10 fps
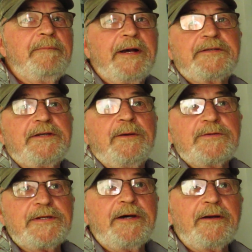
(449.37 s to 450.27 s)

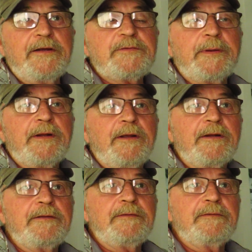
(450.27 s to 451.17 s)
Mexico's out. I spent a
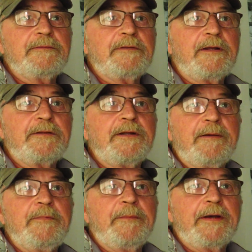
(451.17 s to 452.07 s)
lot of
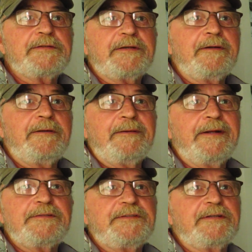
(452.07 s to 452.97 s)
time in Mexico,
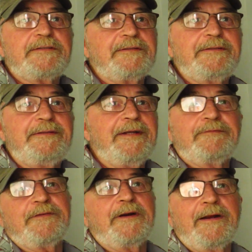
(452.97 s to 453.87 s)
and it's just
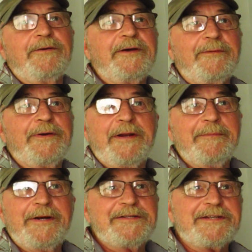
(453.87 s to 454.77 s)
different. I don't care what
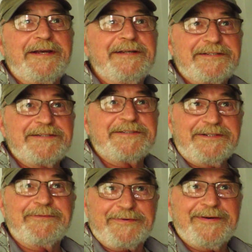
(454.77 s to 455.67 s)
anybody says; it's
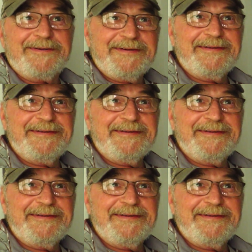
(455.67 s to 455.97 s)
different.